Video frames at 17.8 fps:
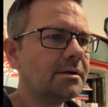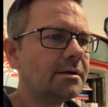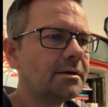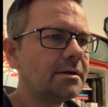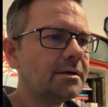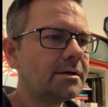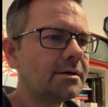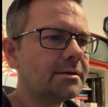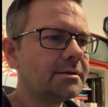
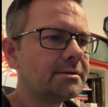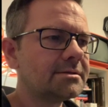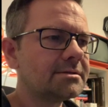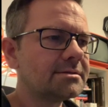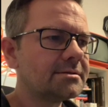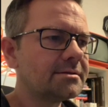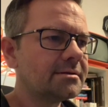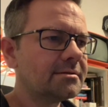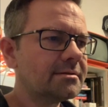And
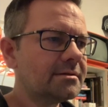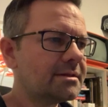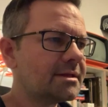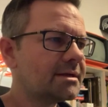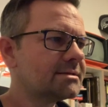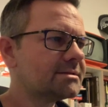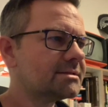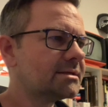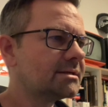that
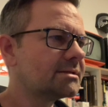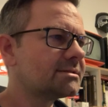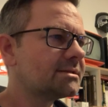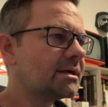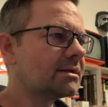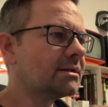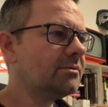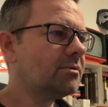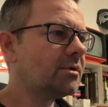is
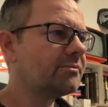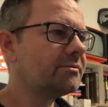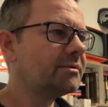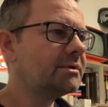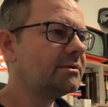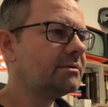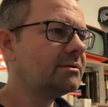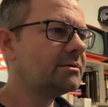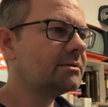exactly what
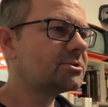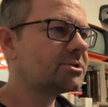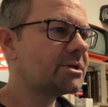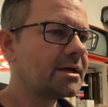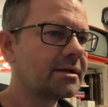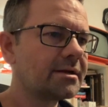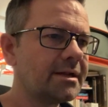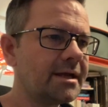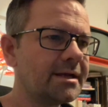we
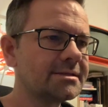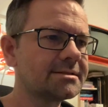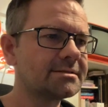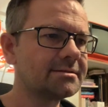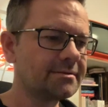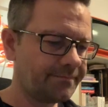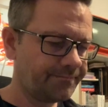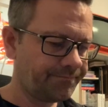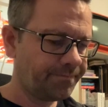check
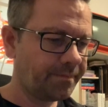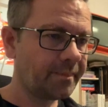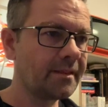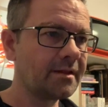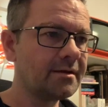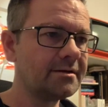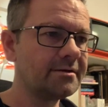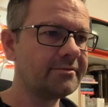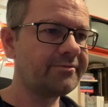next.
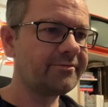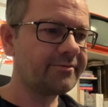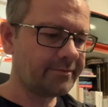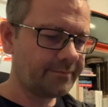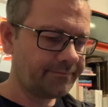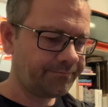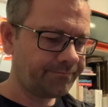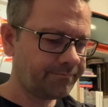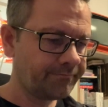If
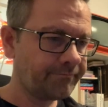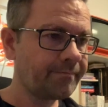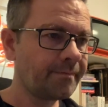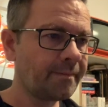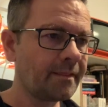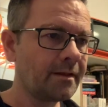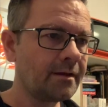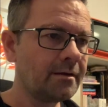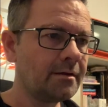
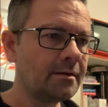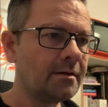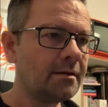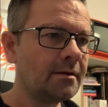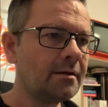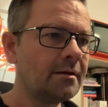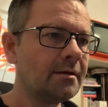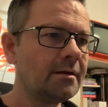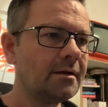
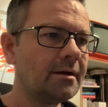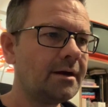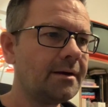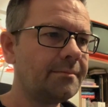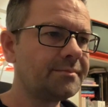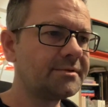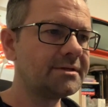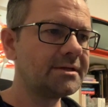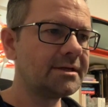
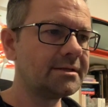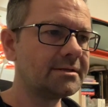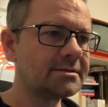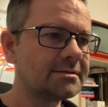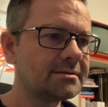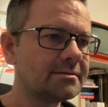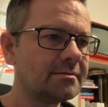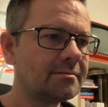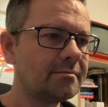update
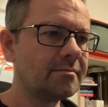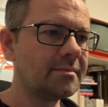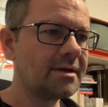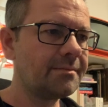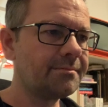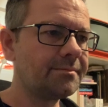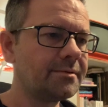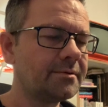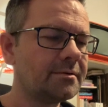
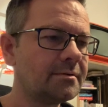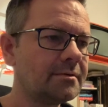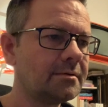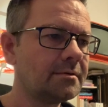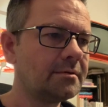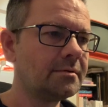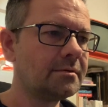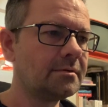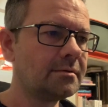map
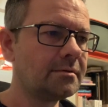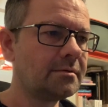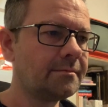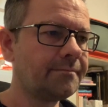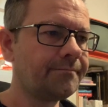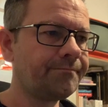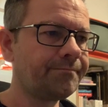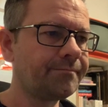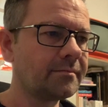
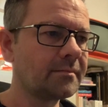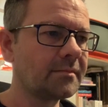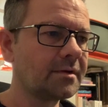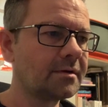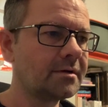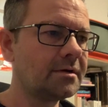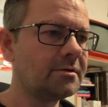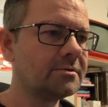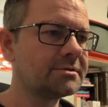
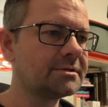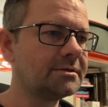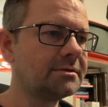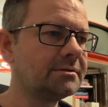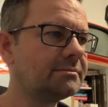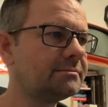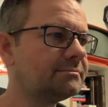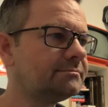counter